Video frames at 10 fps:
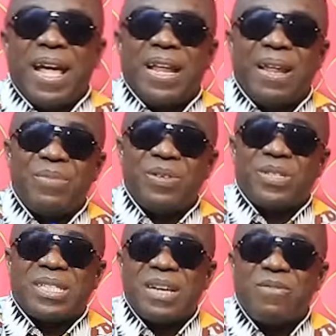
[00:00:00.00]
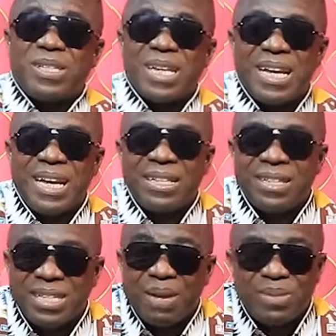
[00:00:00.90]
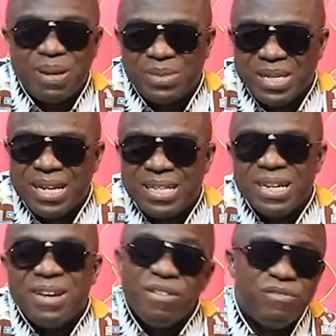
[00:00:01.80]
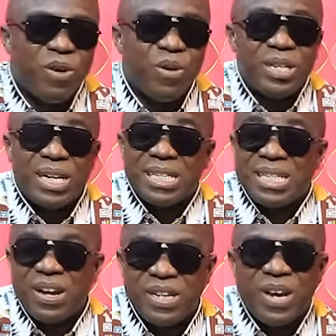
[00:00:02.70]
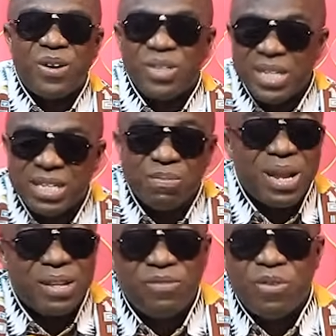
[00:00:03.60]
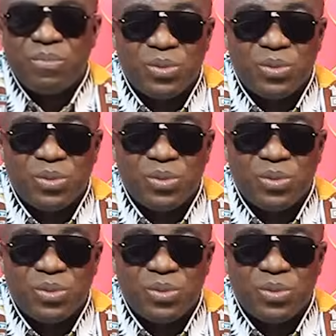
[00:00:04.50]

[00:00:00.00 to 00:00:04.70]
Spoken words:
And let me say once again, tap send for holding us down here on this platform.